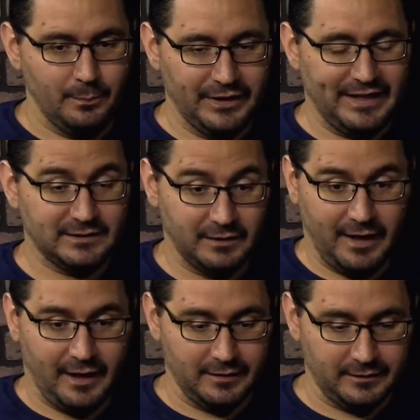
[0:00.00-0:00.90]
But that's the
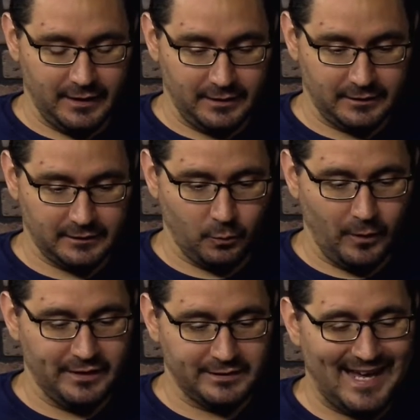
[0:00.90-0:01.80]
thing, it's
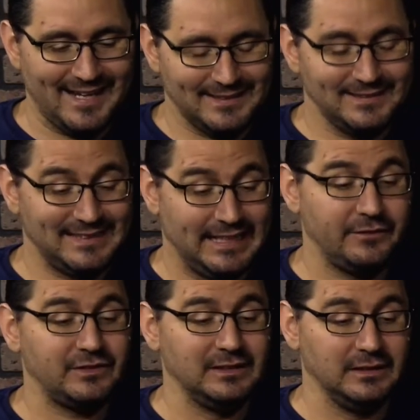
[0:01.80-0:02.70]
when the tax
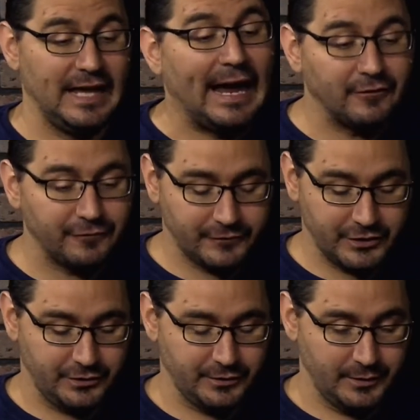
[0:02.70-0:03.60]
incentives
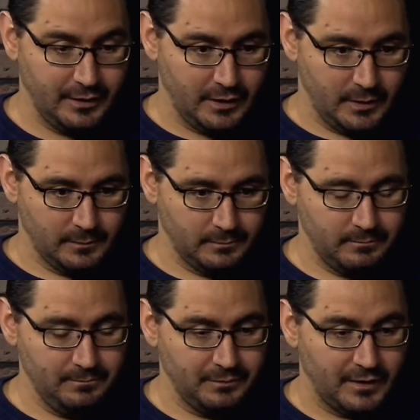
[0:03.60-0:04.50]
left,
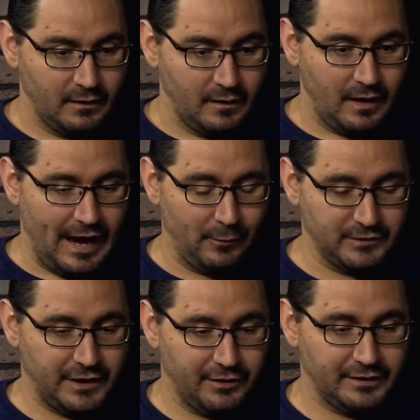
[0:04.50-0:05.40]
I was
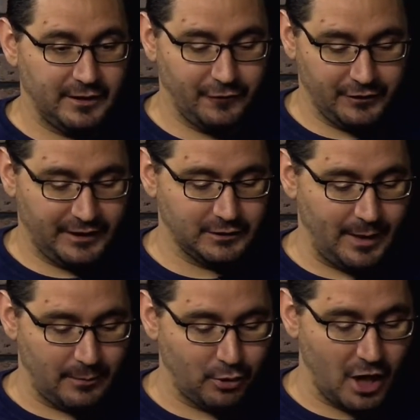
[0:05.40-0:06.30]
hearing different things
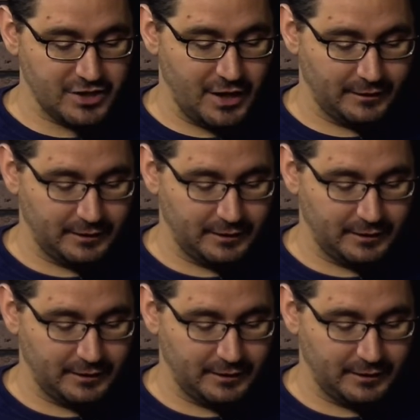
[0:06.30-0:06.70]
about projects.